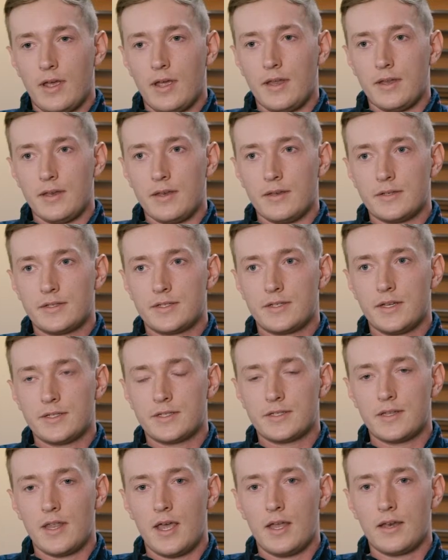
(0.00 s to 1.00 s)
And
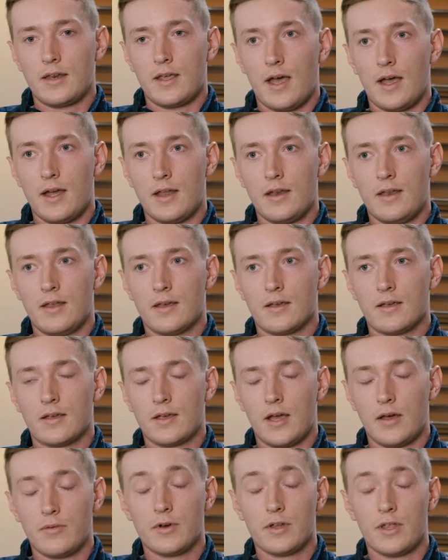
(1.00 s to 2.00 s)
since then, God
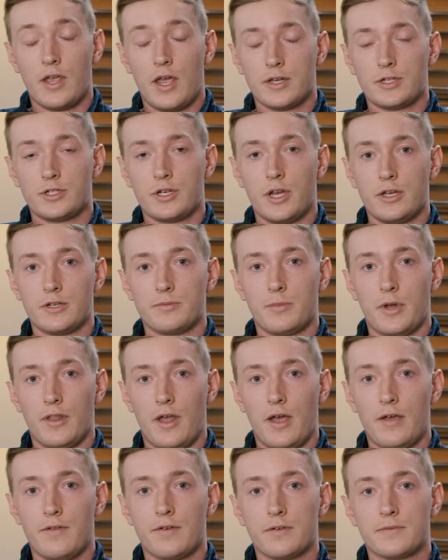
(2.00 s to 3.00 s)
really has changed
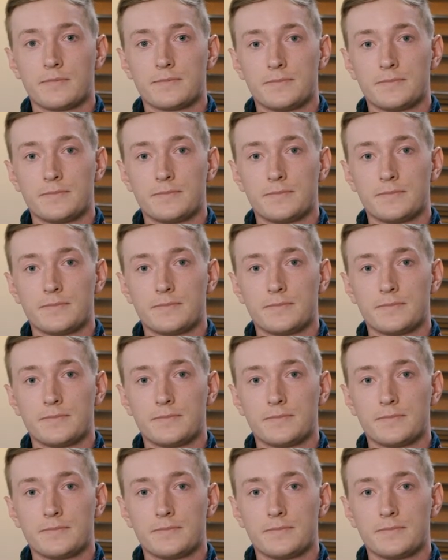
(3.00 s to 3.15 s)
my life.